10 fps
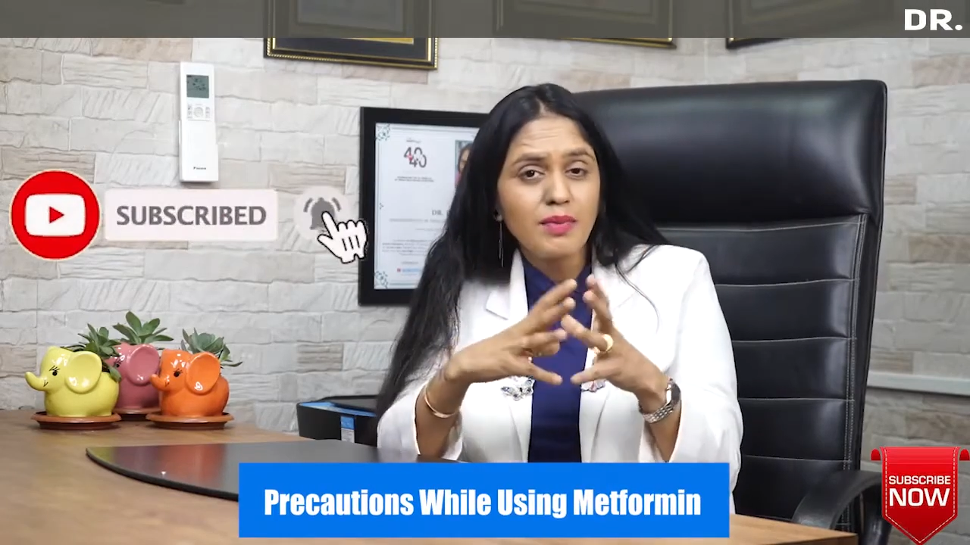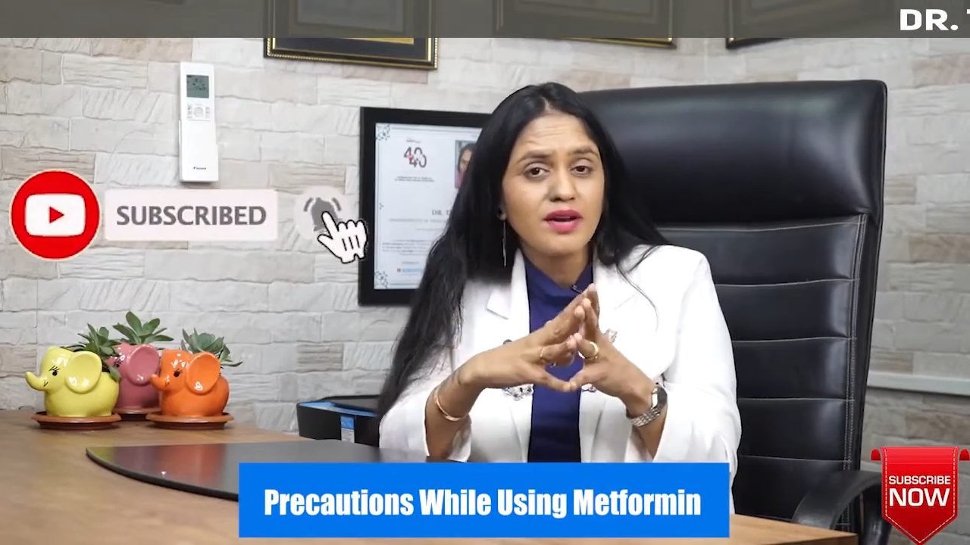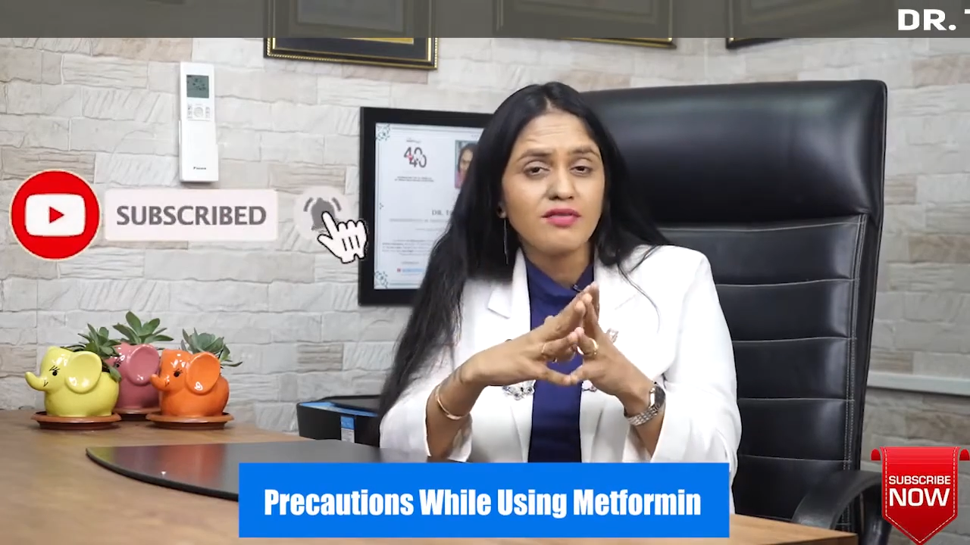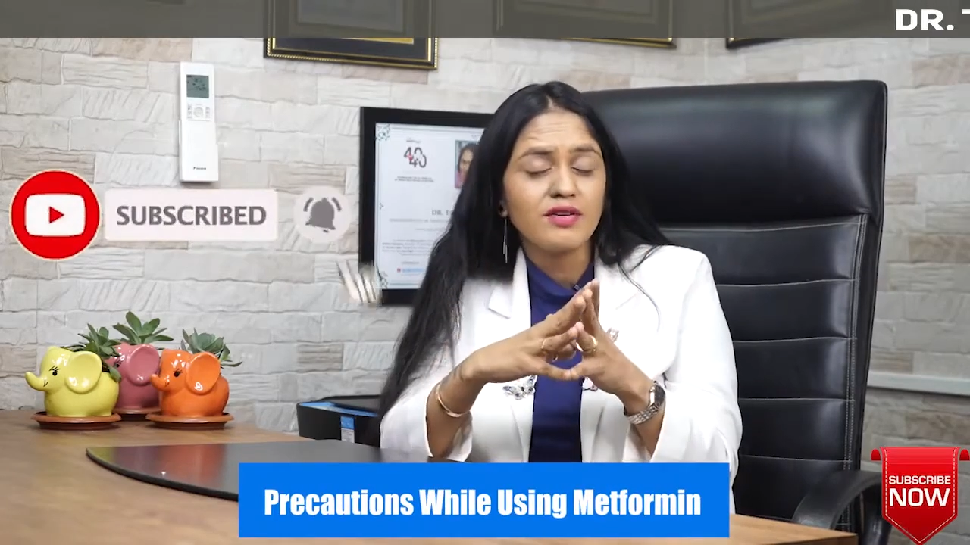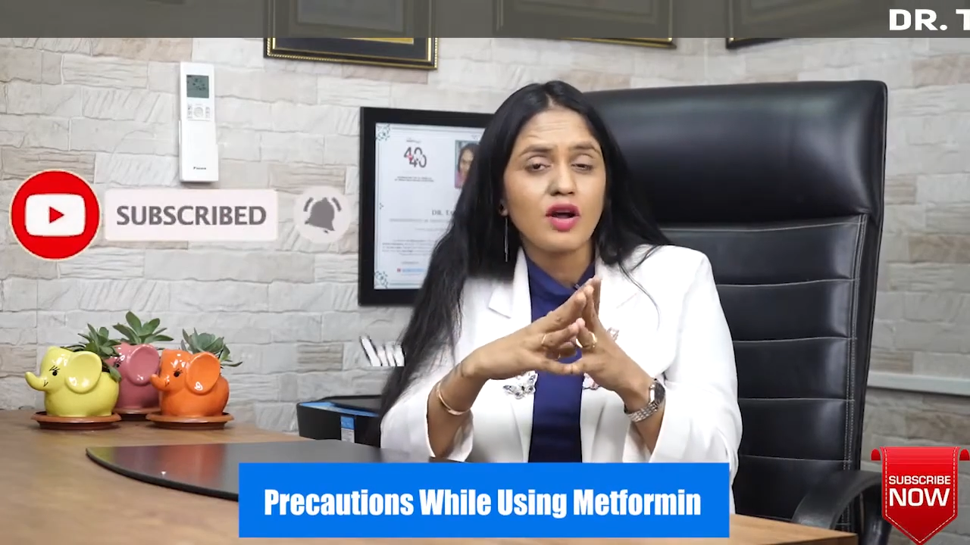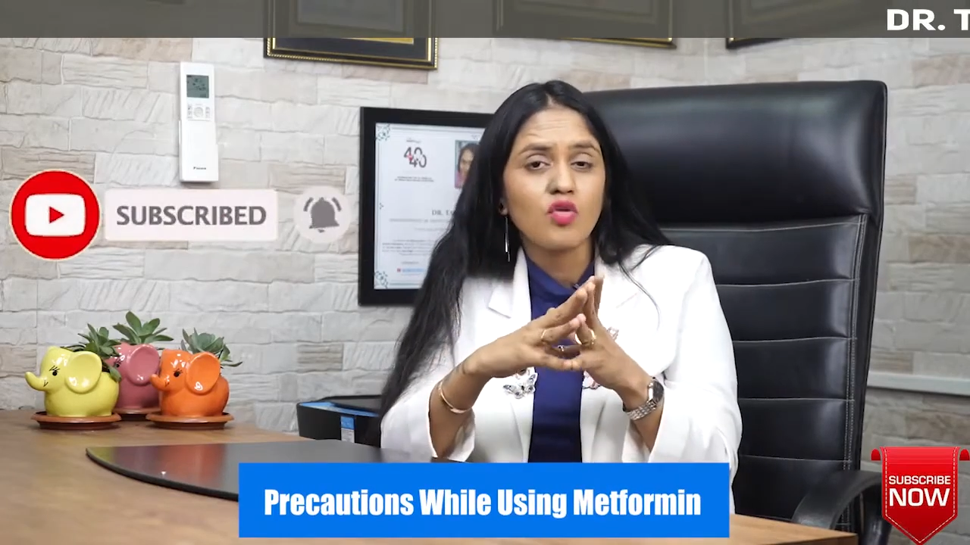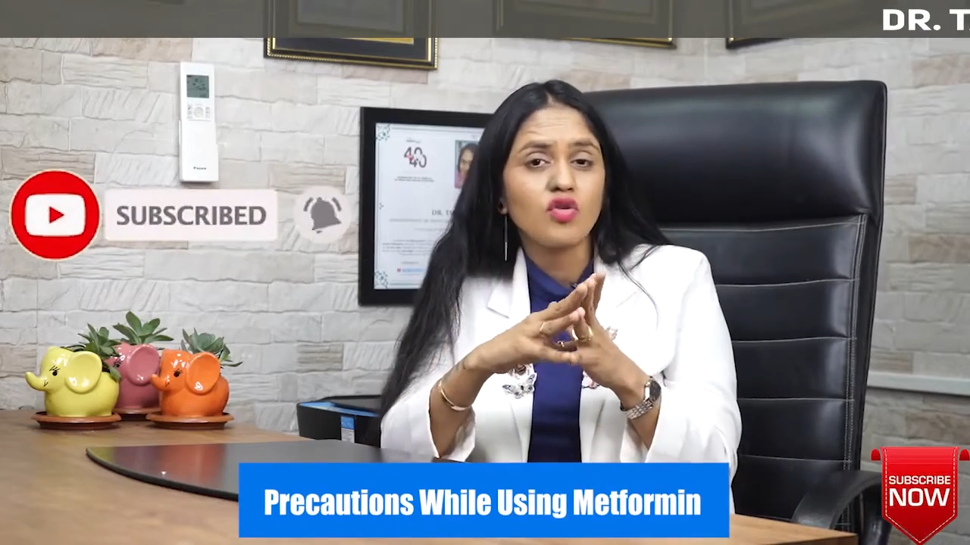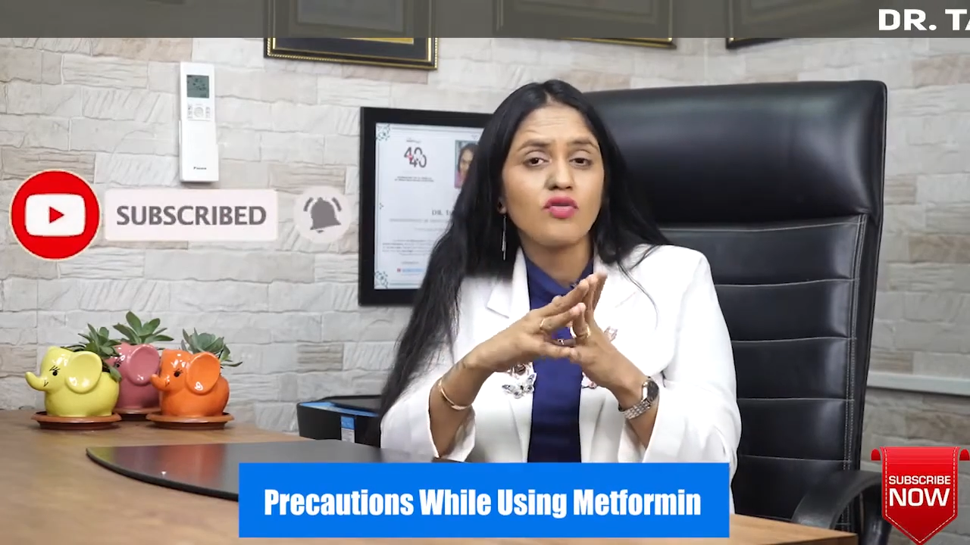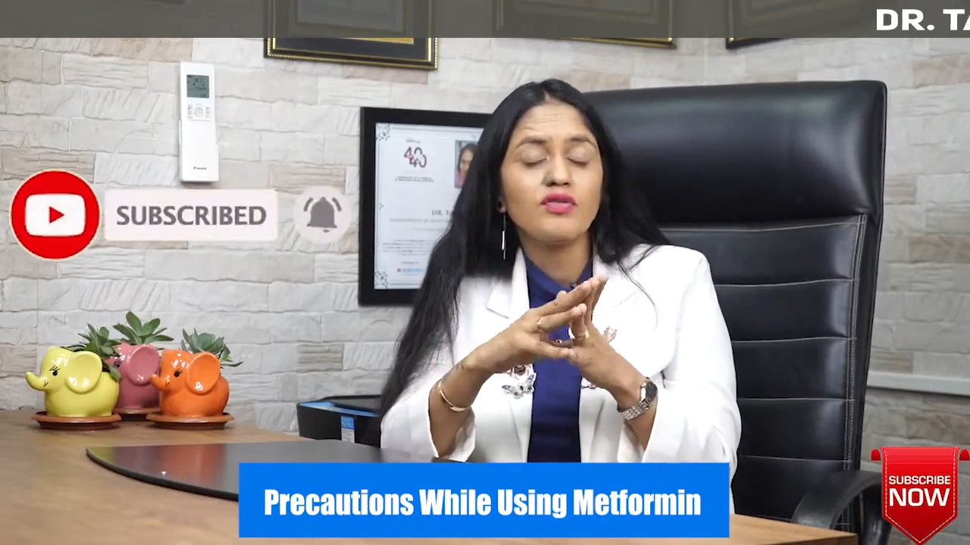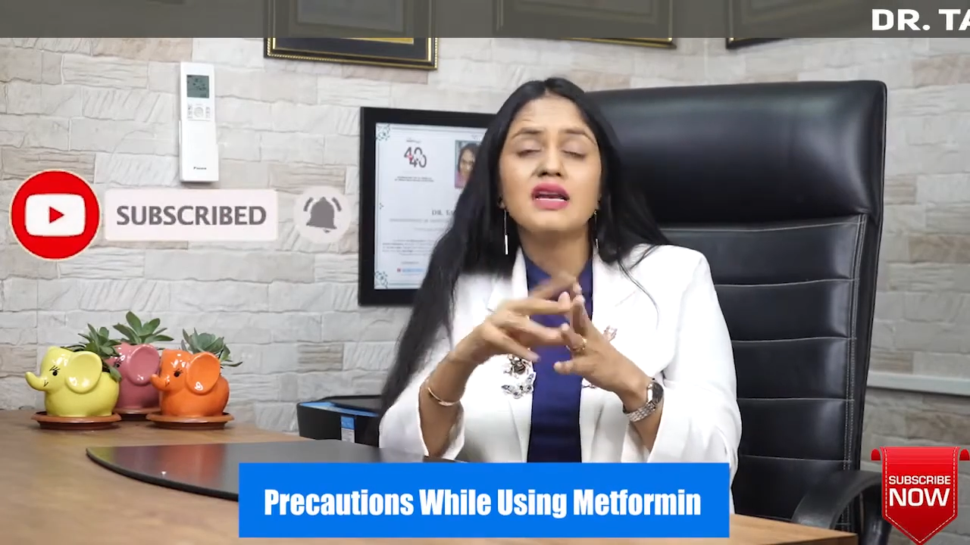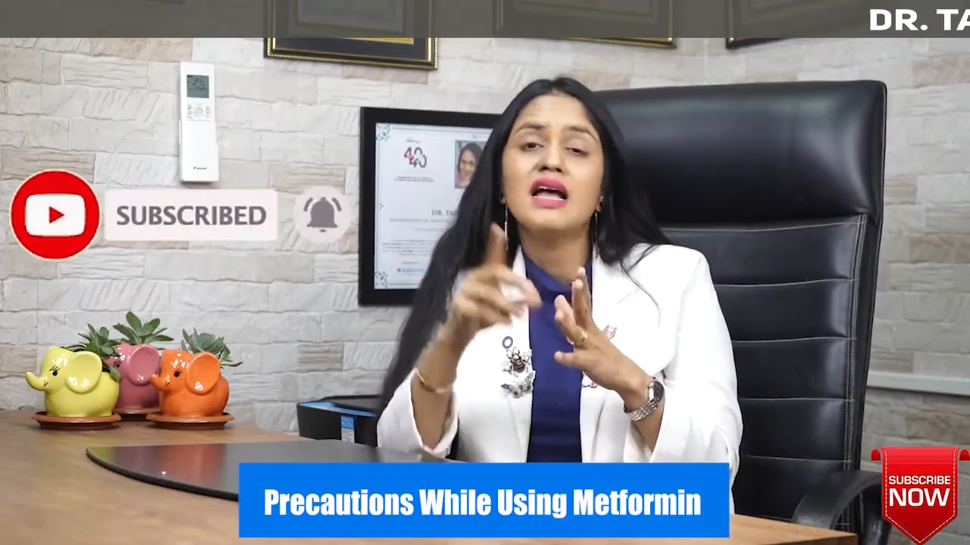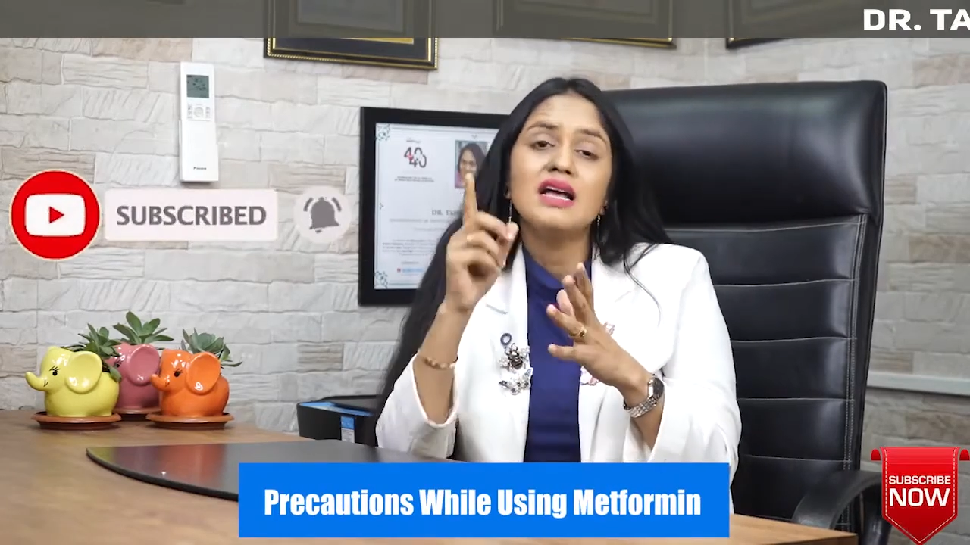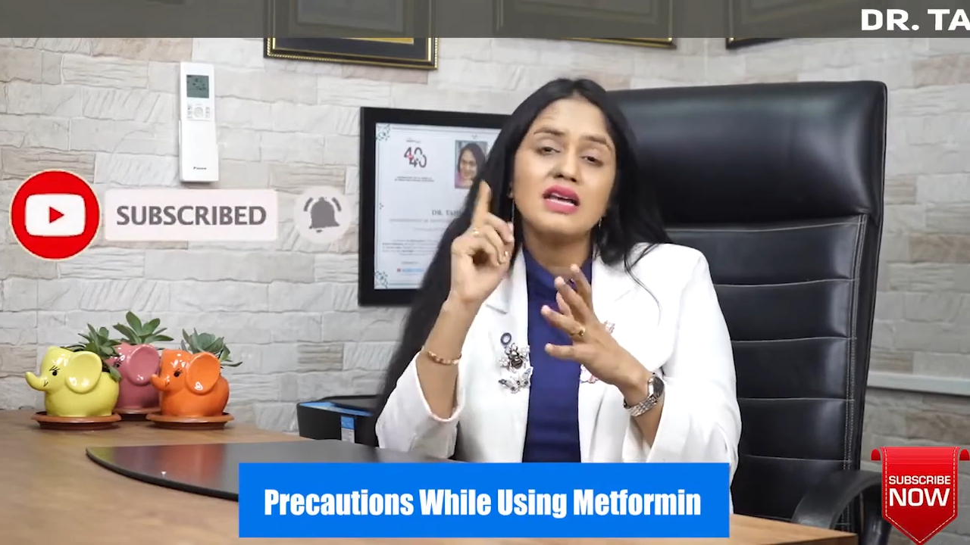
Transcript: benefit out of it